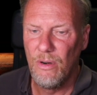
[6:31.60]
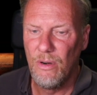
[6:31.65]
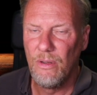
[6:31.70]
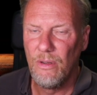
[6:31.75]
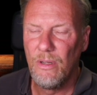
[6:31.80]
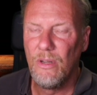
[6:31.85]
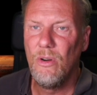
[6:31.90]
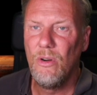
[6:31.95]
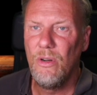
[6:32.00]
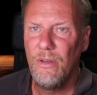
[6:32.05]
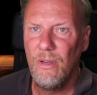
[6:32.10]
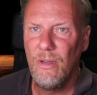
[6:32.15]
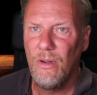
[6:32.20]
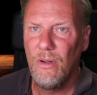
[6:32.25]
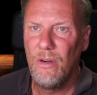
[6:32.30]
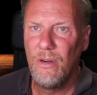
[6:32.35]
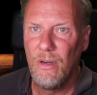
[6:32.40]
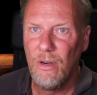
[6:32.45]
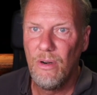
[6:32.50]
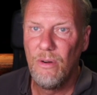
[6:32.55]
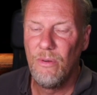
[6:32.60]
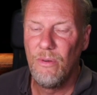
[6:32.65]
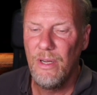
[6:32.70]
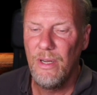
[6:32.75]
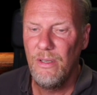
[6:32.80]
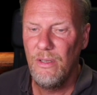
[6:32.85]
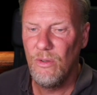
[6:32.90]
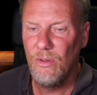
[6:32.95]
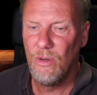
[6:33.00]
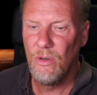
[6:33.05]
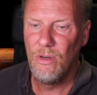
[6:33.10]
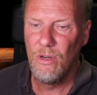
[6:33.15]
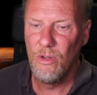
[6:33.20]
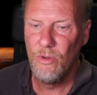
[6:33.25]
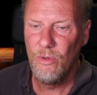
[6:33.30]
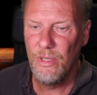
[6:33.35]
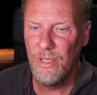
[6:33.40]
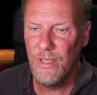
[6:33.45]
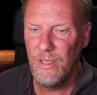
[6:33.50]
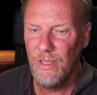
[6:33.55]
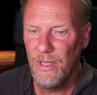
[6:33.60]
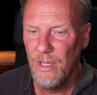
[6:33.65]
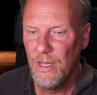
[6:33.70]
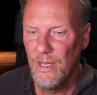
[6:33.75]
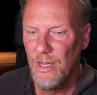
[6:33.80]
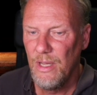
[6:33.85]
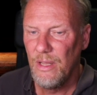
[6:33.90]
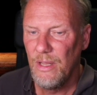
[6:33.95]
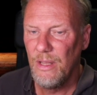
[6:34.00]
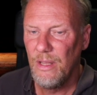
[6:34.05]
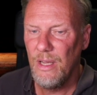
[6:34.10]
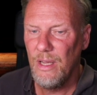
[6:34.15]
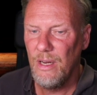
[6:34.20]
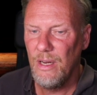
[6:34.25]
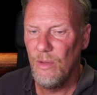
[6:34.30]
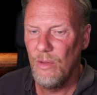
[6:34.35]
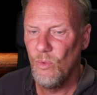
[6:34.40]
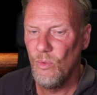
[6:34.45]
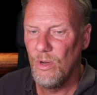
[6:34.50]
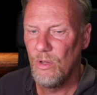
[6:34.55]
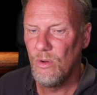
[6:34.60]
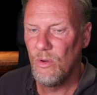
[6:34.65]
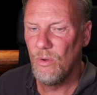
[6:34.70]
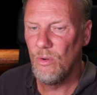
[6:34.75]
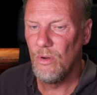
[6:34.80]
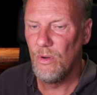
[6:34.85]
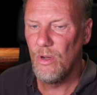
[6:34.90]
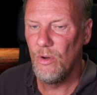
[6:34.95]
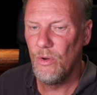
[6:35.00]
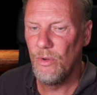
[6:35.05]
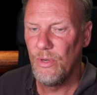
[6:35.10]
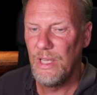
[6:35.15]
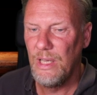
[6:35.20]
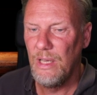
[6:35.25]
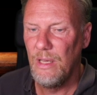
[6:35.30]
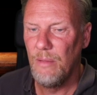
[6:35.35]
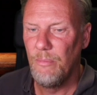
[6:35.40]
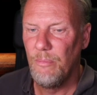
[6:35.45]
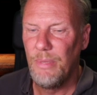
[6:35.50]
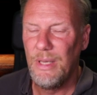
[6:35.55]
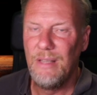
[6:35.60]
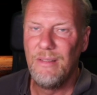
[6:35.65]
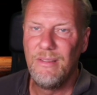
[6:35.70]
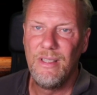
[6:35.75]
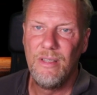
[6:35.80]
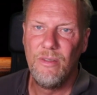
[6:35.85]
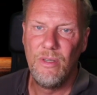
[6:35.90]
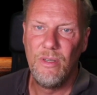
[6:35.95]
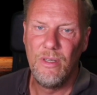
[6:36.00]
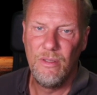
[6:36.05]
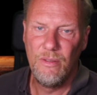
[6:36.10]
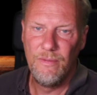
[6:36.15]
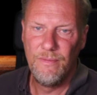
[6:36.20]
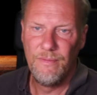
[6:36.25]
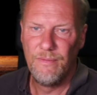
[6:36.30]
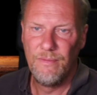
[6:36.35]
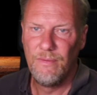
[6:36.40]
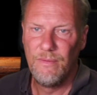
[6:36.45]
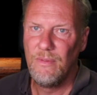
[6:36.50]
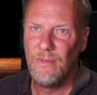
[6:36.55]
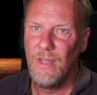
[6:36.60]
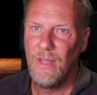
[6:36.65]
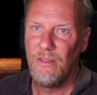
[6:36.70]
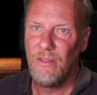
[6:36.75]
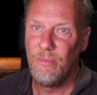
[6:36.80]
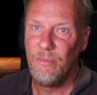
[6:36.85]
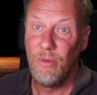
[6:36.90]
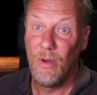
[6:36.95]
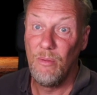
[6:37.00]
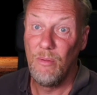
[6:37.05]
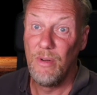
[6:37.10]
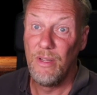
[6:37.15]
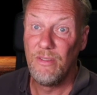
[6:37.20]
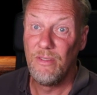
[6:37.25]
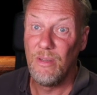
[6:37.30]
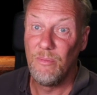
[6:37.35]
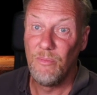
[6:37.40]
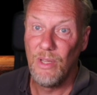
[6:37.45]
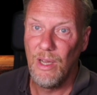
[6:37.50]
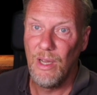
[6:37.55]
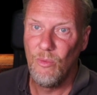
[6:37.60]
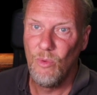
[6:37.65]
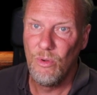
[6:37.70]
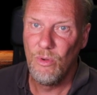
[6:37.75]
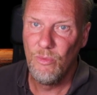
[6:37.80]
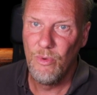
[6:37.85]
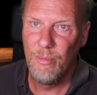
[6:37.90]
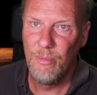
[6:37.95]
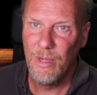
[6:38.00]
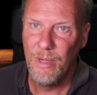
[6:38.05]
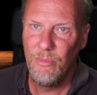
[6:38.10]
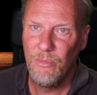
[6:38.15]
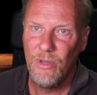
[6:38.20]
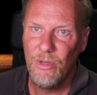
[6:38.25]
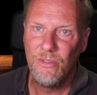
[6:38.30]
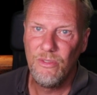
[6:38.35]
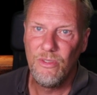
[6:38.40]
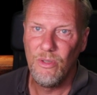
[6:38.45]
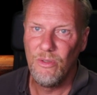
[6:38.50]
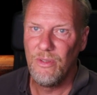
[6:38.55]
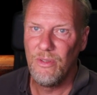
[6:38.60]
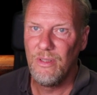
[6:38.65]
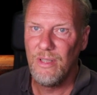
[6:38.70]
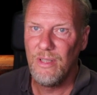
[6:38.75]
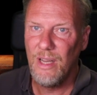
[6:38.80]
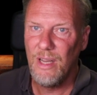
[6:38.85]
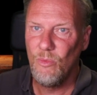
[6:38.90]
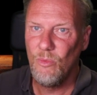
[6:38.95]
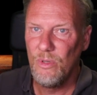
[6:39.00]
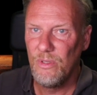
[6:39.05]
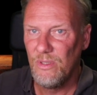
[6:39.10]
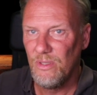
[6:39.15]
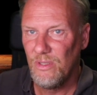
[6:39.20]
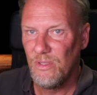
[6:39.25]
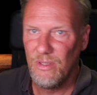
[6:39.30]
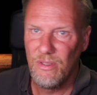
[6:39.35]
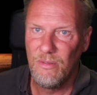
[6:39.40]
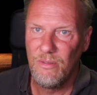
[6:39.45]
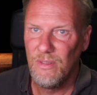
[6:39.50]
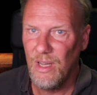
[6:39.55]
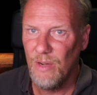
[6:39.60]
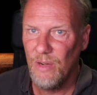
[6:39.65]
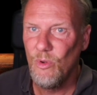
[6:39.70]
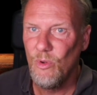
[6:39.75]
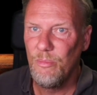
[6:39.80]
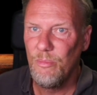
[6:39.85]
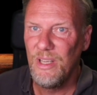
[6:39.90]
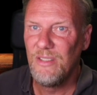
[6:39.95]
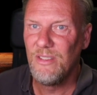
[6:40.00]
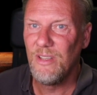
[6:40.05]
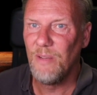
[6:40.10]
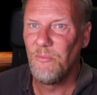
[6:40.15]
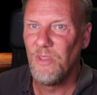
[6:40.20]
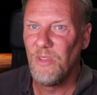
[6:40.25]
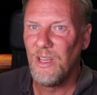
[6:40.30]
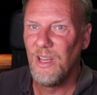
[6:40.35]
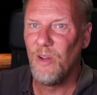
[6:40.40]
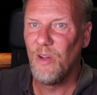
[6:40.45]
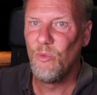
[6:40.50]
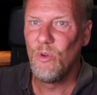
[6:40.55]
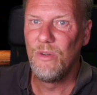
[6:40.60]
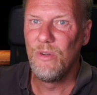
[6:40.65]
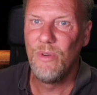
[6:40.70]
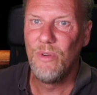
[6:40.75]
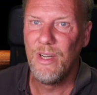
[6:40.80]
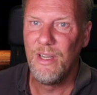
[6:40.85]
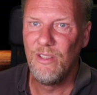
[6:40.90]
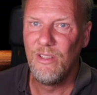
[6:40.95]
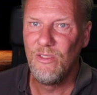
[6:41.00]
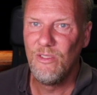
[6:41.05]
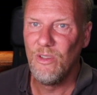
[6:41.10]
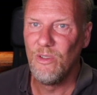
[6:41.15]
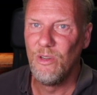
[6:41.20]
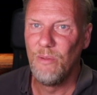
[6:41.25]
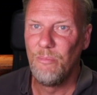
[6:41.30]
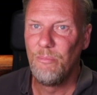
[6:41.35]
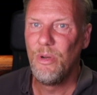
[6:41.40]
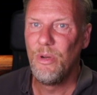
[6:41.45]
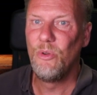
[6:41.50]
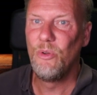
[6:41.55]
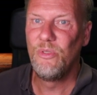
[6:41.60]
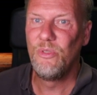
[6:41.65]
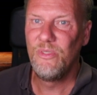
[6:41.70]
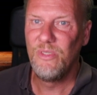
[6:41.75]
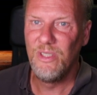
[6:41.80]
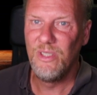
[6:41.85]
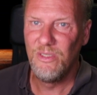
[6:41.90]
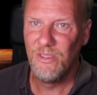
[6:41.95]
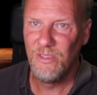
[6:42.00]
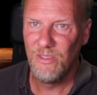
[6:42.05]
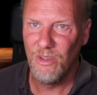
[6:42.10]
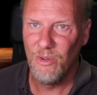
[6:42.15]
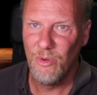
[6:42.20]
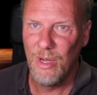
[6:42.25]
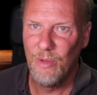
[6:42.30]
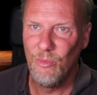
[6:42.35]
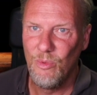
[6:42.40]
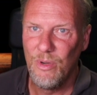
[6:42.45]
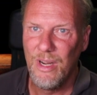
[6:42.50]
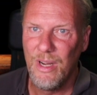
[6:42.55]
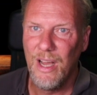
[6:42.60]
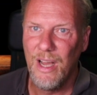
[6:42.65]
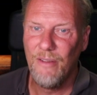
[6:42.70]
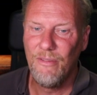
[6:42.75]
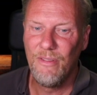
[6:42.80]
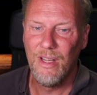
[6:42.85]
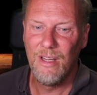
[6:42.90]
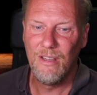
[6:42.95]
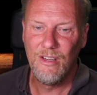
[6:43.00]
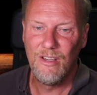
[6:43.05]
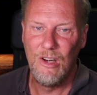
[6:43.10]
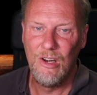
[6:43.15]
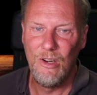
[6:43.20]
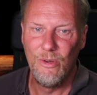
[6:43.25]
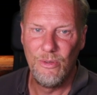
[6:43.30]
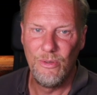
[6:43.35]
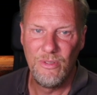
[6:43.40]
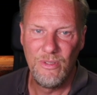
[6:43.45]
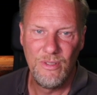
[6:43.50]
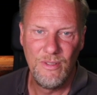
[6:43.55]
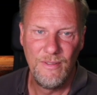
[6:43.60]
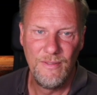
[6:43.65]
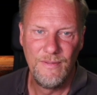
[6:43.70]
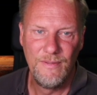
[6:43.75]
gone, are run or loaded, then it will call ODB0. That's probably something I won't remember. So that would be something I would write on a post-it, so I would have that close.